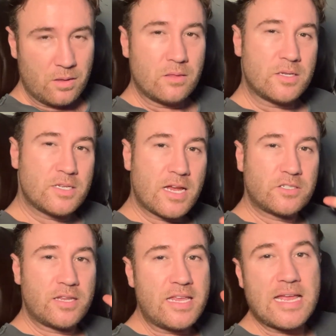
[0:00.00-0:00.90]
This is
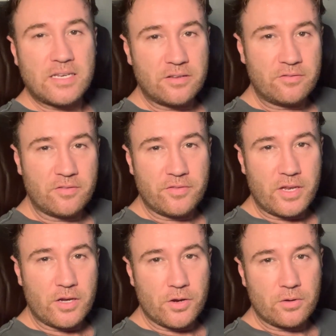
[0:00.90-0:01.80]
actually the end of the
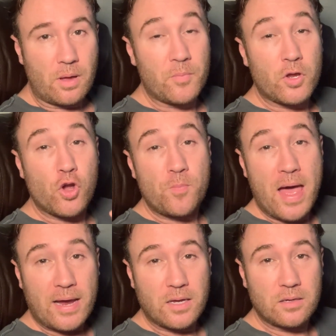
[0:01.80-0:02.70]
video. I'm going to go
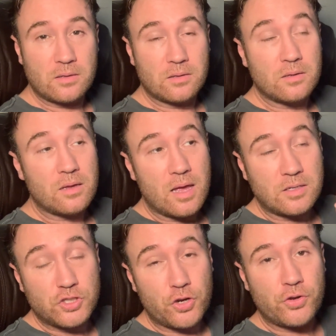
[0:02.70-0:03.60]
back and
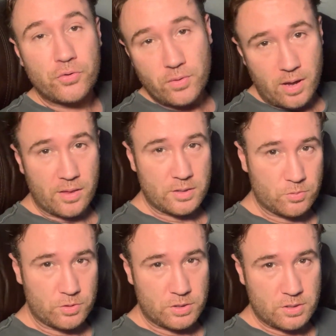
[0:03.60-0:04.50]
show you how this
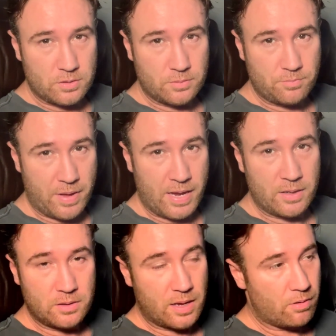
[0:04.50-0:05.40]
was
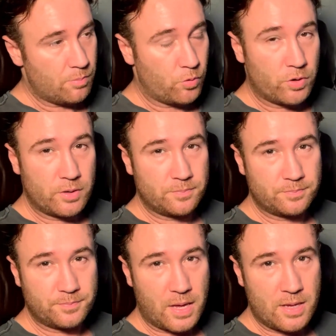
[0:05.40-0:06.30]
made, how I bought it,
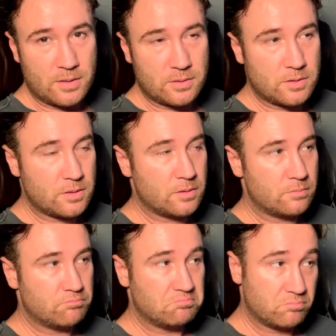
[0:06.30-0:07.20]
and
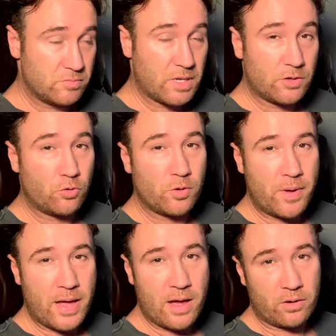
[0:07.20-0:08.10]
tell you all
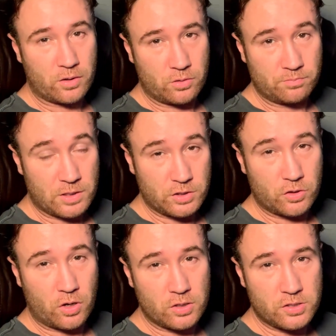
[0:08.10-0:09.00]
about how much it
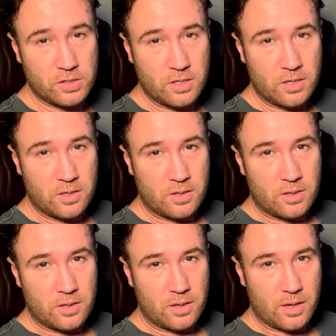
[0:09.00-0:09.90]
cost
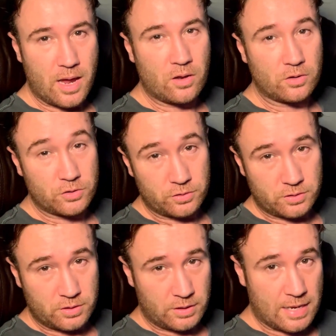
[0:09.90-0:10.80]
and how long it
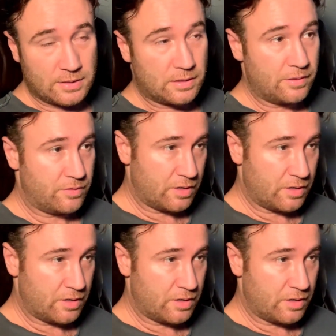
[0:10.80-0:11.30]
took to get delivered.